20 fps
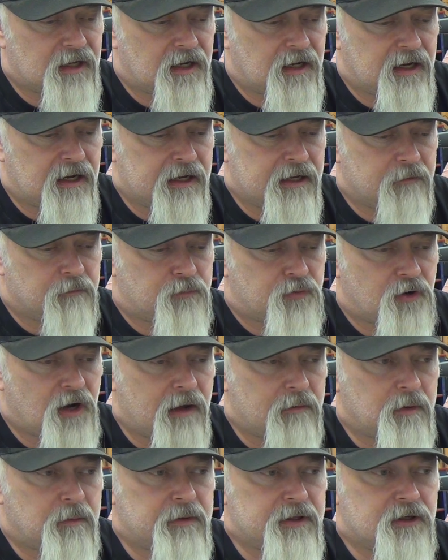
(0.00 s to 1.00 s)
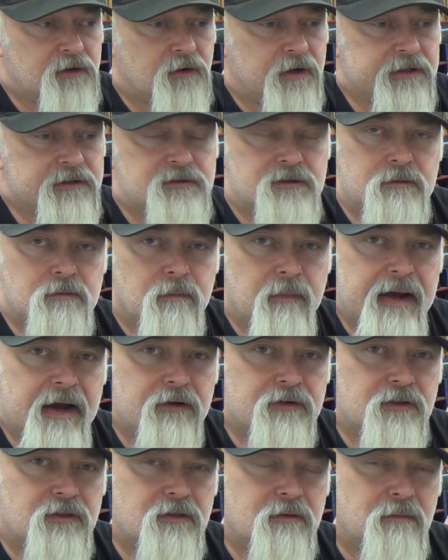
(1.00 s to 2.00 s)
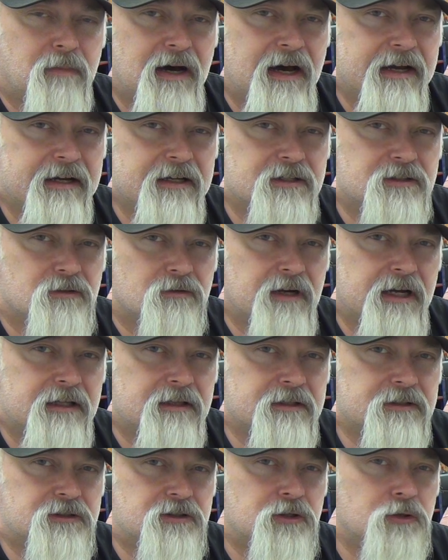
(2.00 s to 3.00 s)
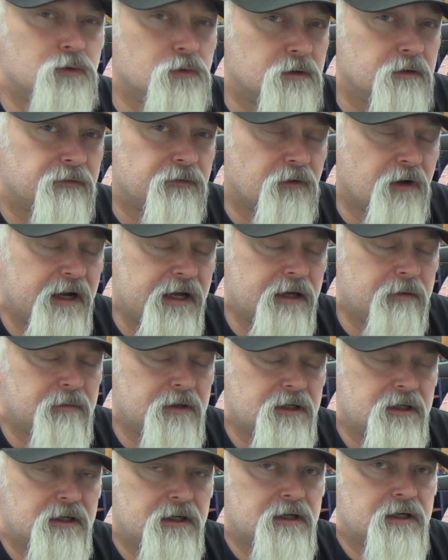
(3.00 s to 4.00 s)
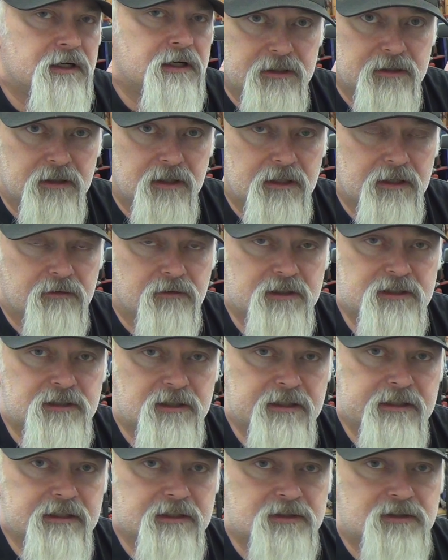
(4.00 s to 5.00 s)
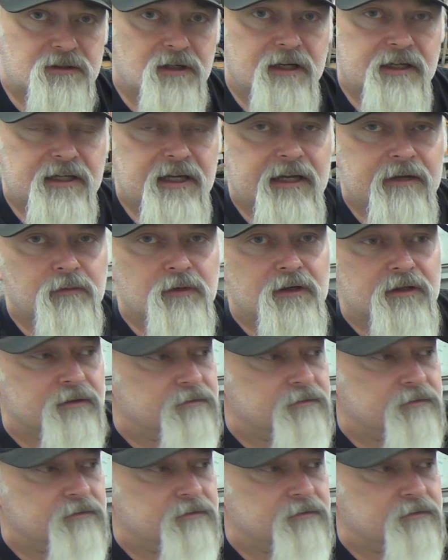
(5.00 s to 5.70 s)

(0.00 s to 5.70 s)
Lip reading: am probably going to mount the body directly to the frame. Originally this truck came with